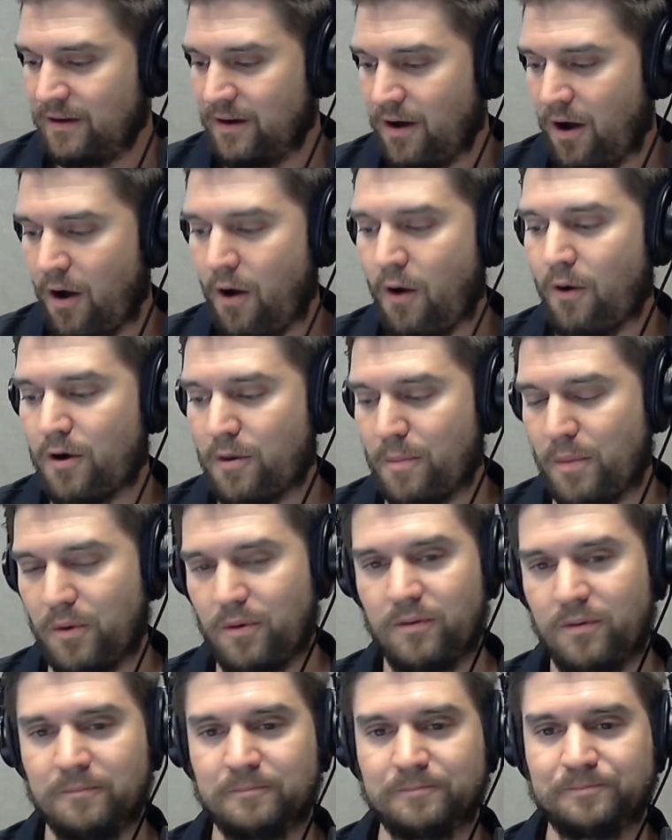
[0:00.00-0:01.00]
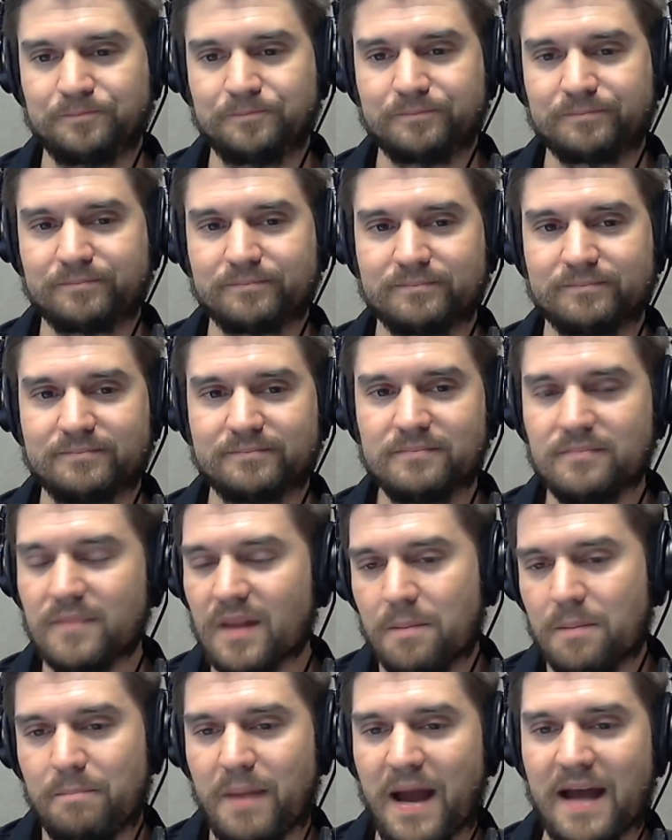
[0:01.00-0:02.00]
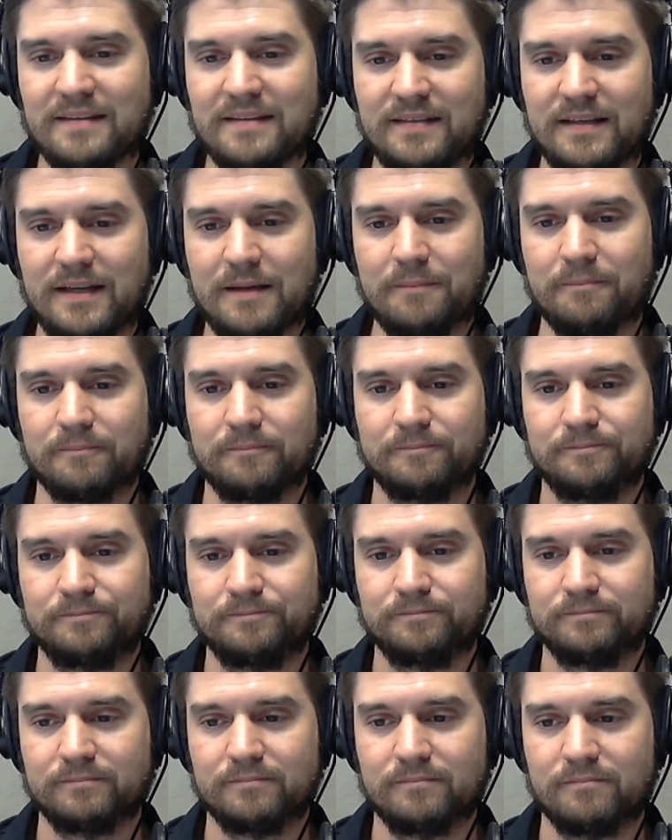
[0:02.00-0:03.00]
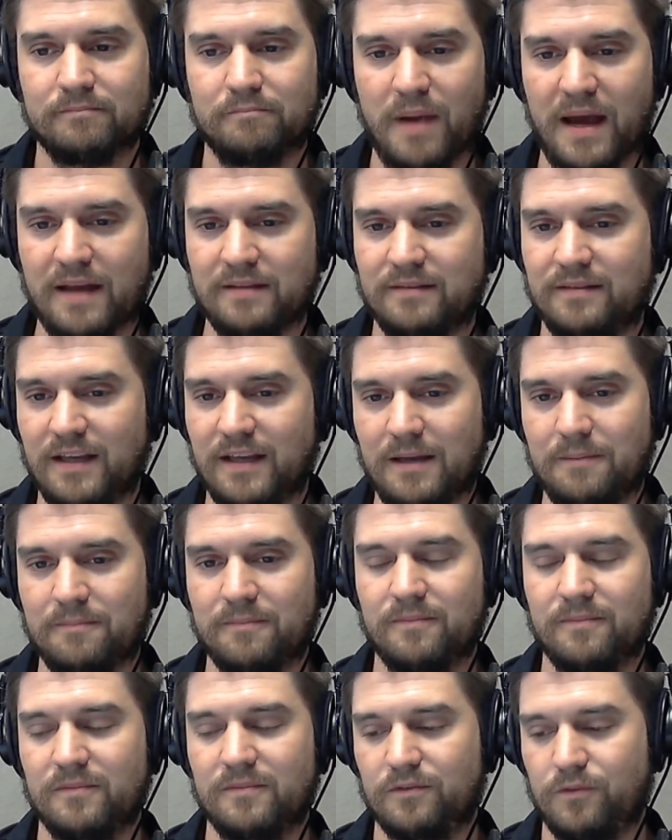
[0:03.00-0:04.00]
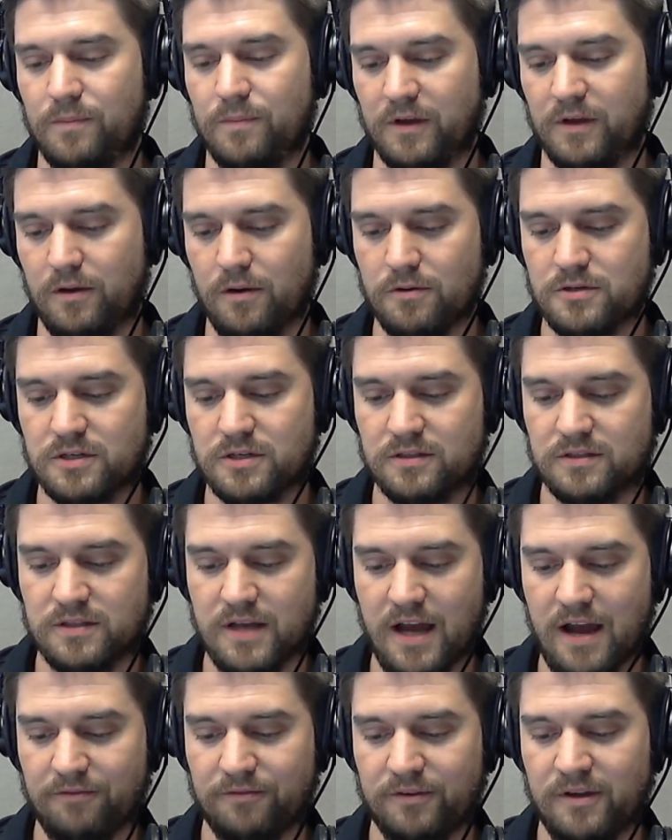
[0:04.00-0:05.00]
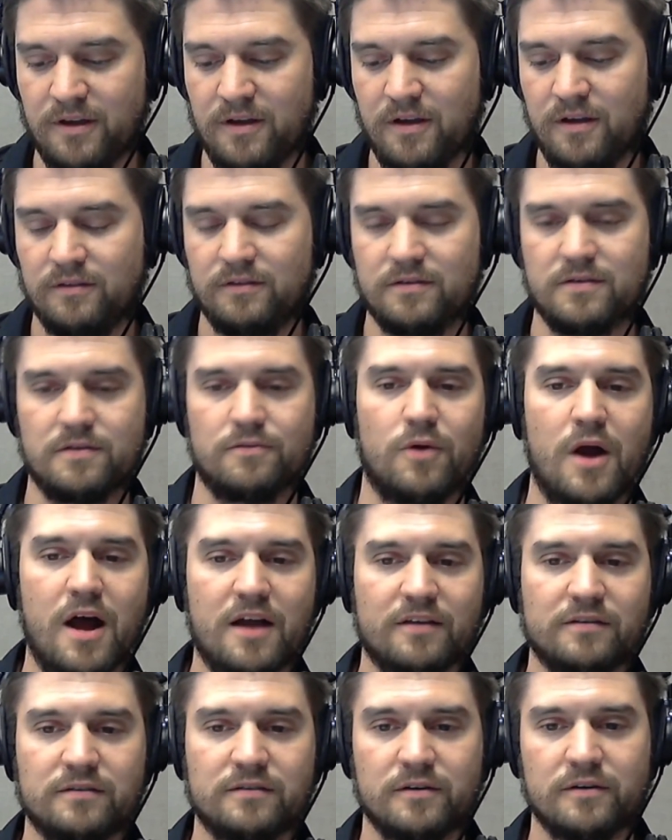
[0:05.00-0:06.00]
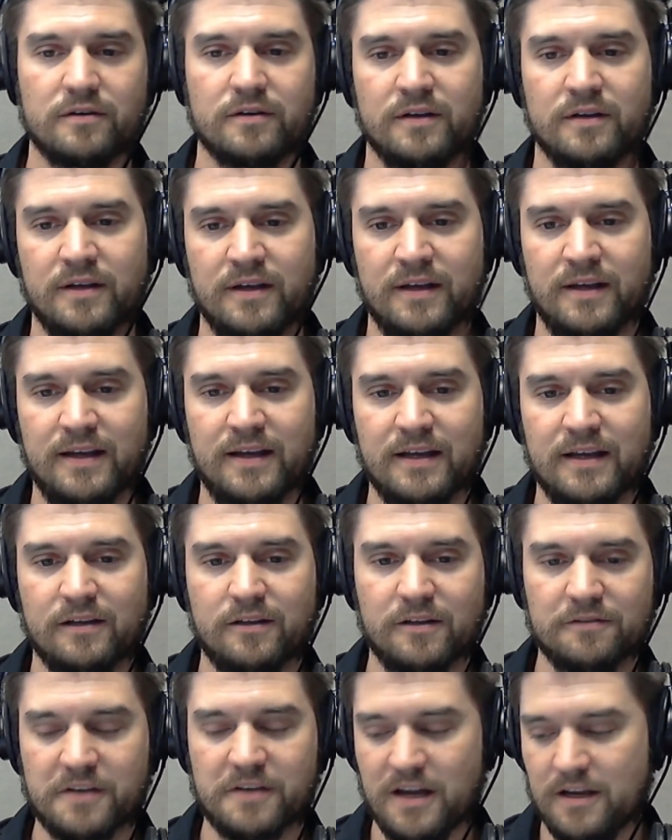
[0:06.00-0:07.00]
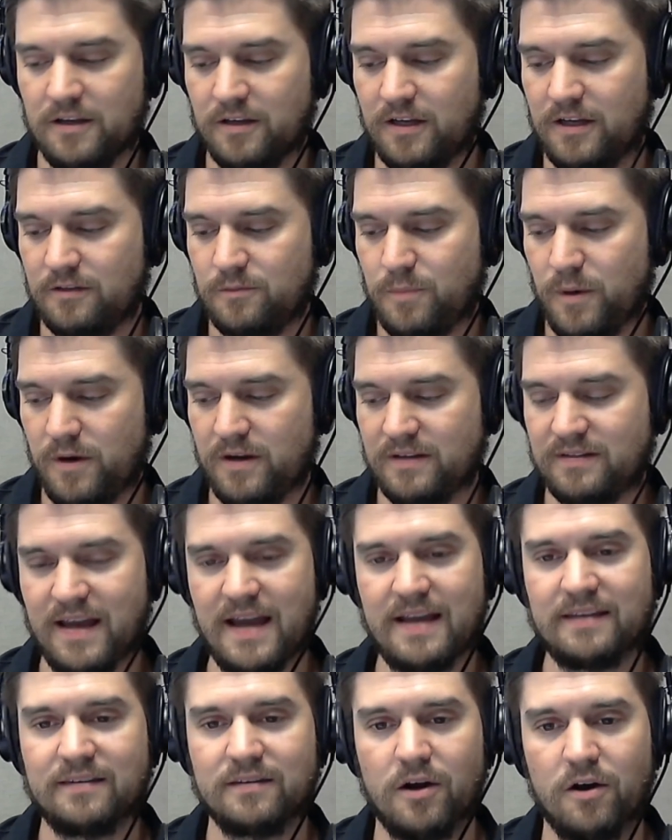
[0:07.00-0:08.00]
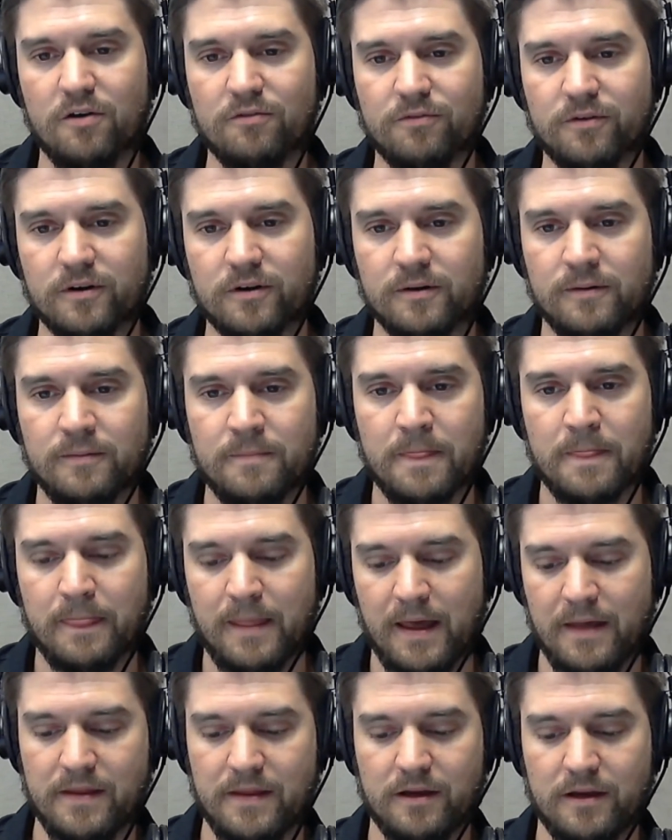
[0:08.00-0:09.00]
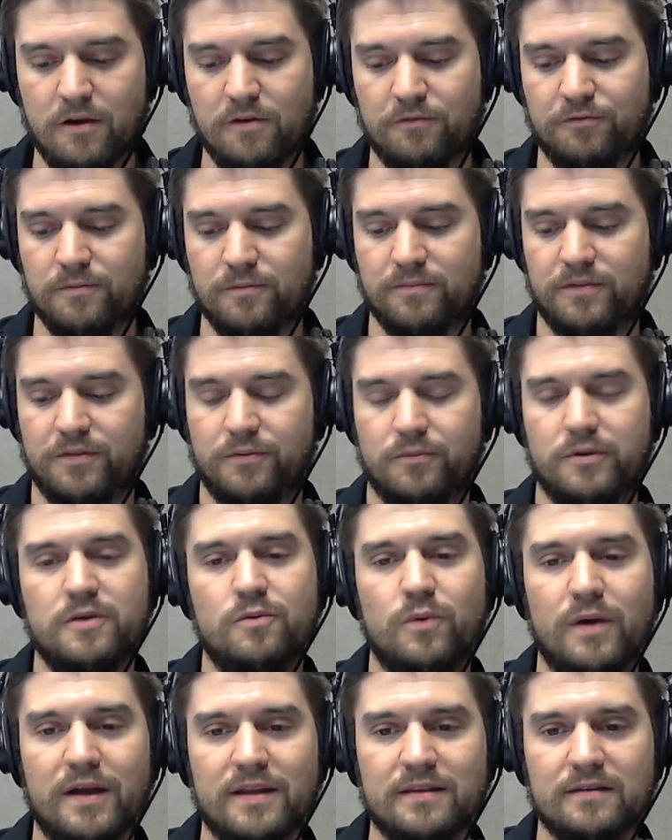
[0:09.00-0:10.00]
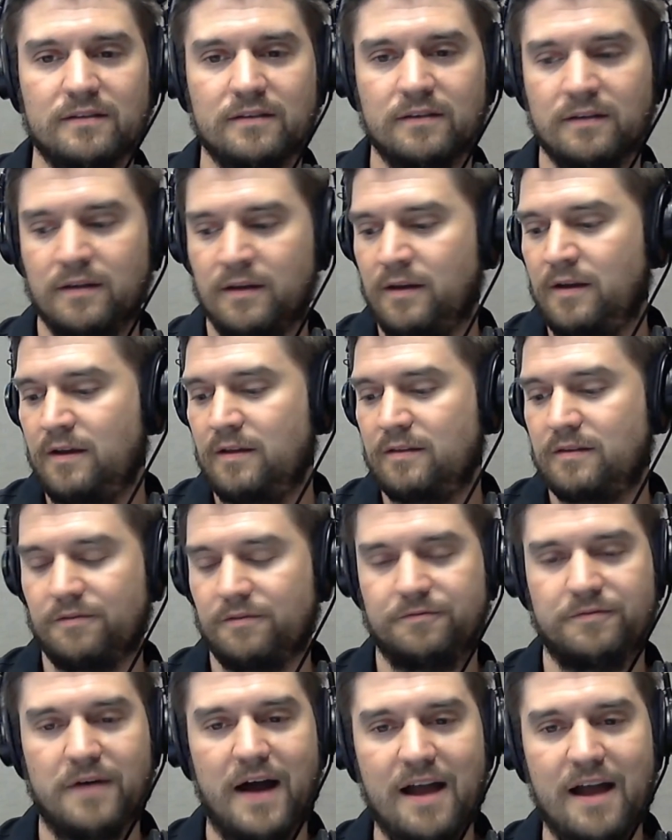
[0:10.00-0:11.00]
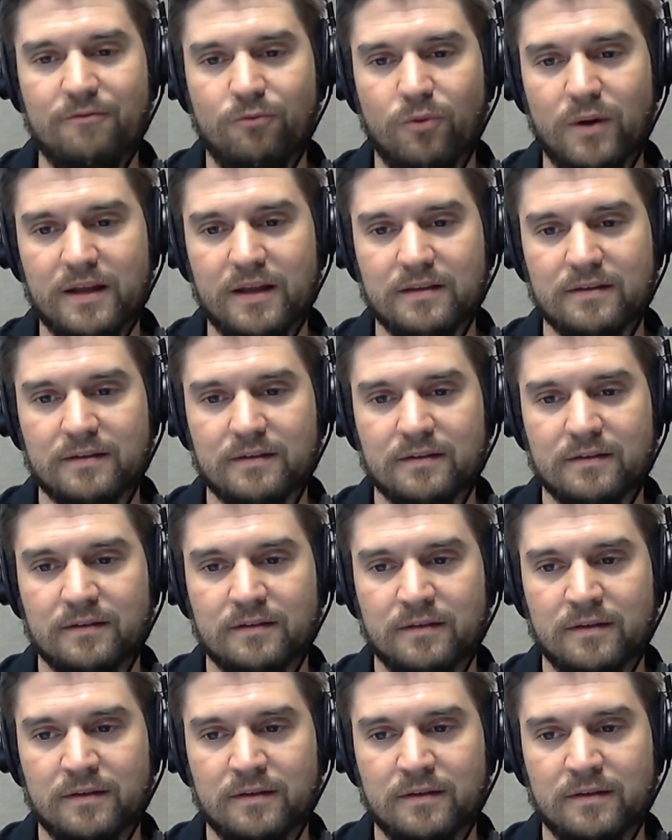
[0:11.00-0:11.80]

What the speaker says: Horrible. Bad team from the coaching staff to the roster. Kliff Kingsbury takes it over, and they go from 3 wins to 5 wins.